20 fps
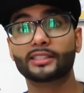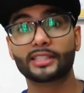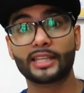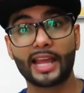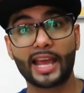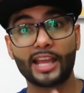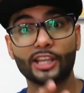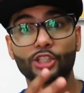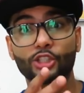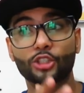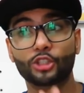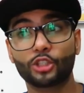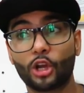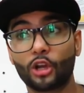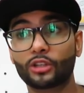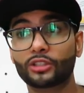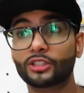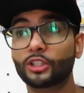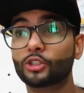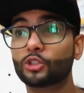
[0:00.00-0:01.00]
slash
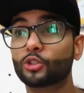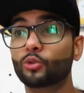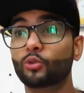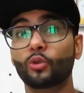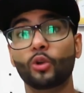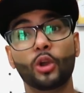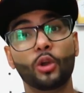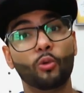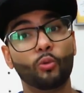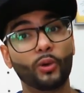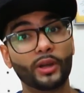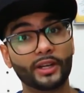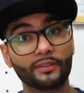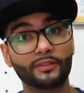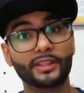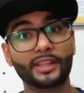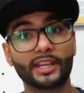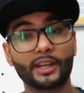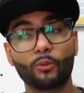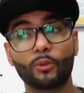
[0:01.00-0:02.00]
doctor to
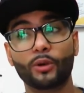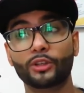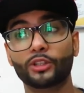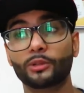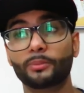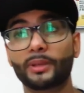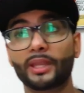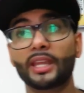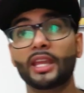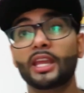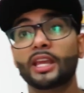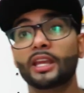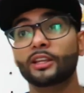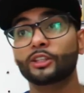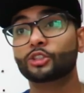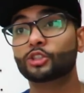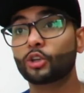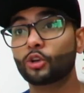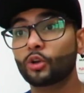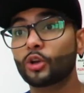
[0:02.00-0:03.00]
whatever that I want to be.
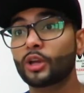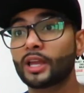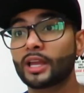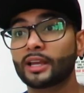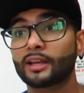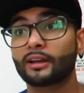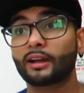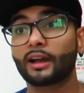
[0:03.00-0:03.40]
So